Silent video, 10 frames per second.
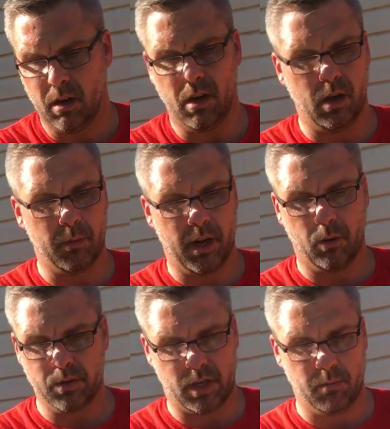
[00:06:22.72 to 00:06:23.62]
And I
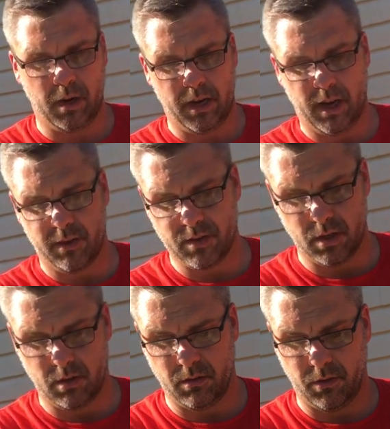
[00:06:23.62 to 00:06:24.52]
always keep my knives
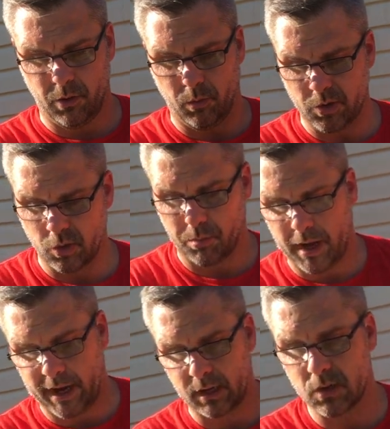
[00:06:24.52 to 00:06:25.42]
in their original
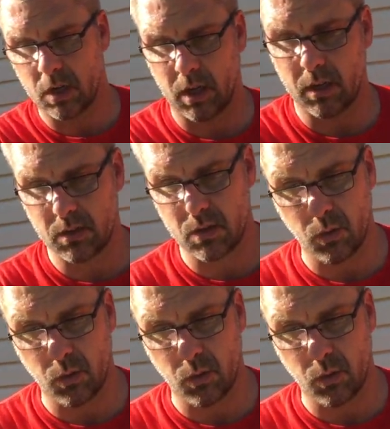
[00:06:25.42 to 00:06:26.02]
packaging, as